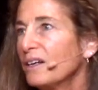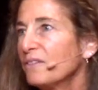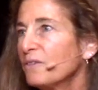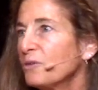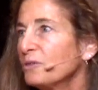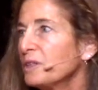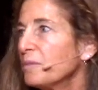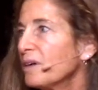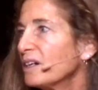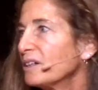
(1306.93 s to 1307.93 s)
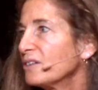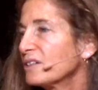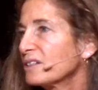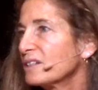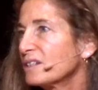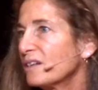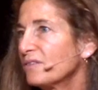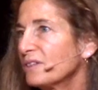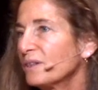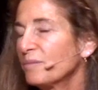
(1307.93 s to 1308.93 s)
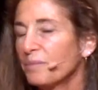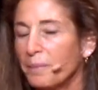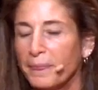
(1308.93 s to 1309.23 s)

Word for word: if only mind causes suffering.